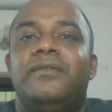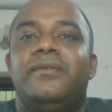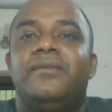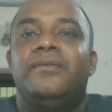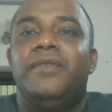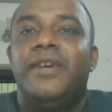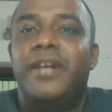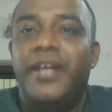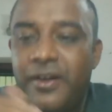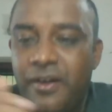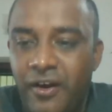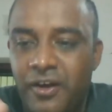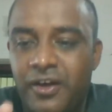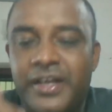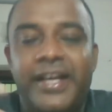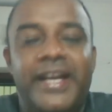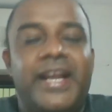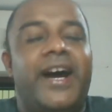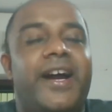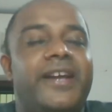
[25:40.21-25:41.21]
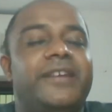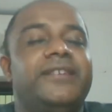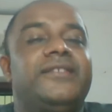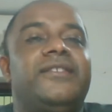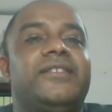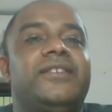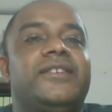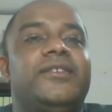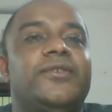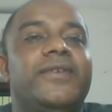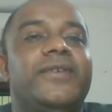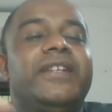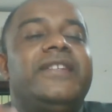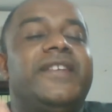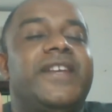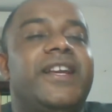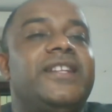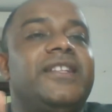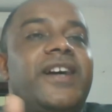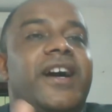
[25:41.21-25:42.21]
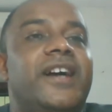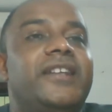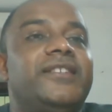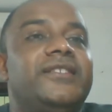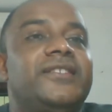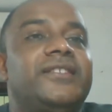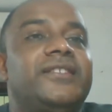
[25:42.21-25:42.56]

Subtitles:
were organized, you will see that